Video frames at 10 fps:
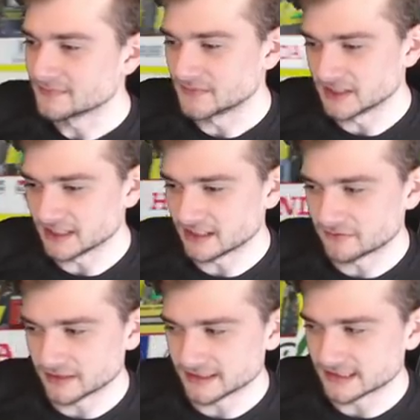Really
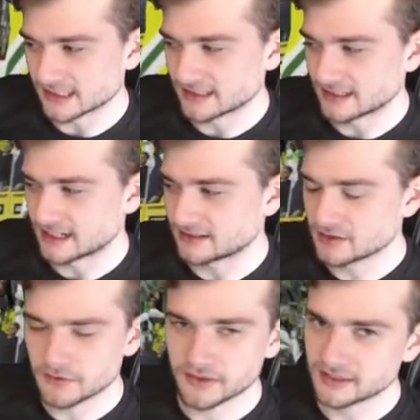love what he's done. I
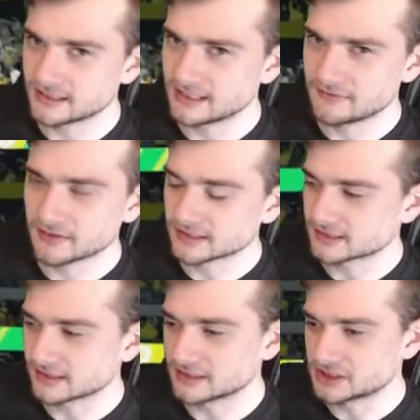don't think the defense
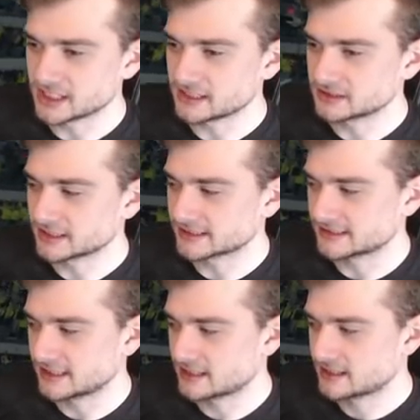is going to change
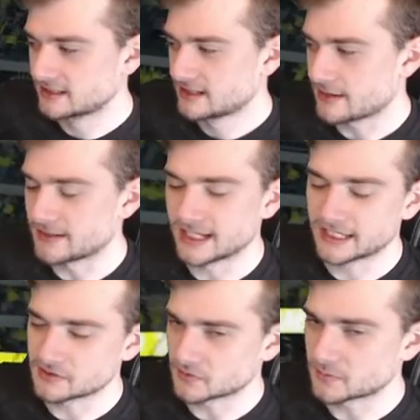next year. I mean,
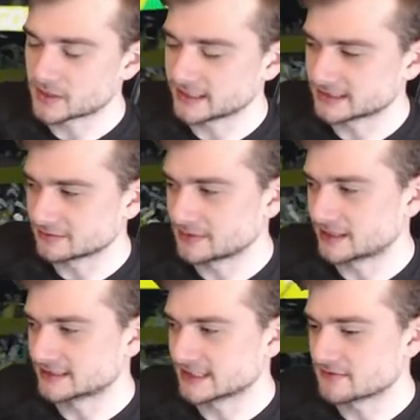Hicketts will probably still be
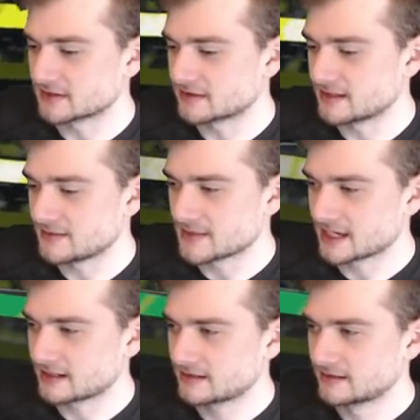our seventh
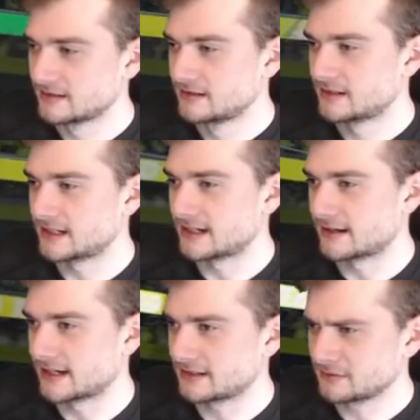D-man.
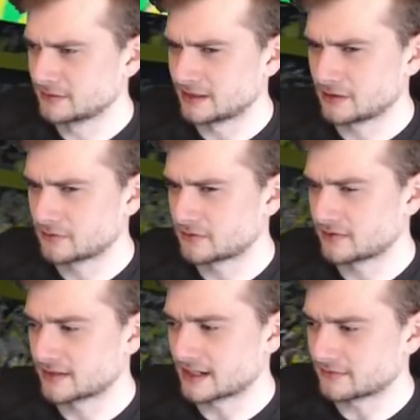Uh, I don't know if we
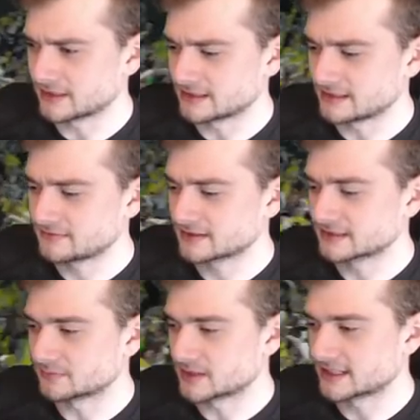even have any
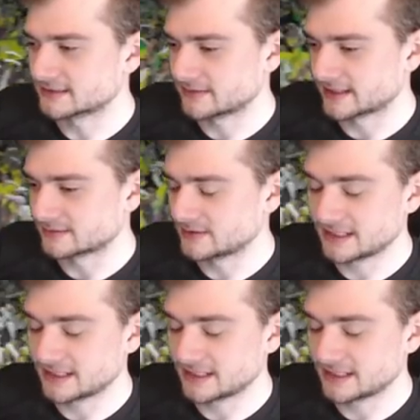defensive prospects.